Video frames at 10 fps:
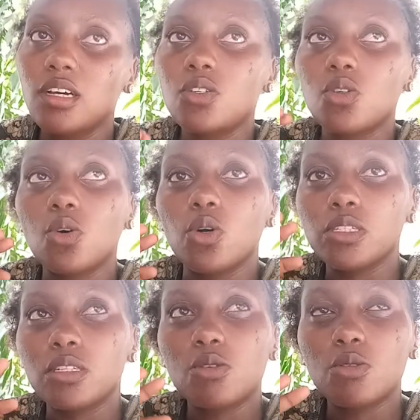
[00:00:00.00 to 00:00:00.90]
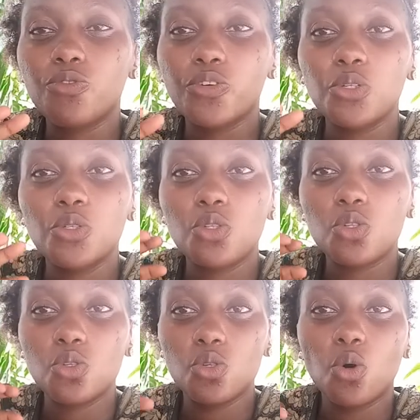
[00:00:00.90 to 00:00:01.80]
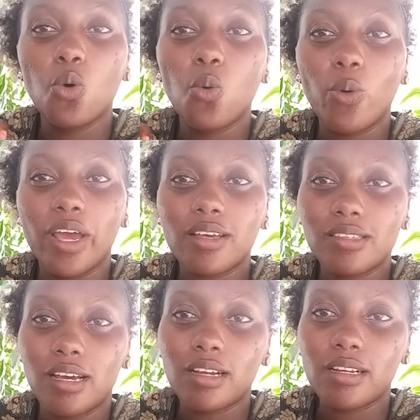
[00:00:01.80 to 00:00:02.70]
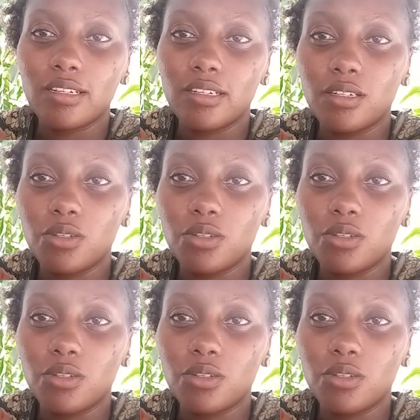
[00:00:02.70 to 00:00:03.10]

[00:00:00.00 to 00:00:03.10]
So it is good for you to know where exactly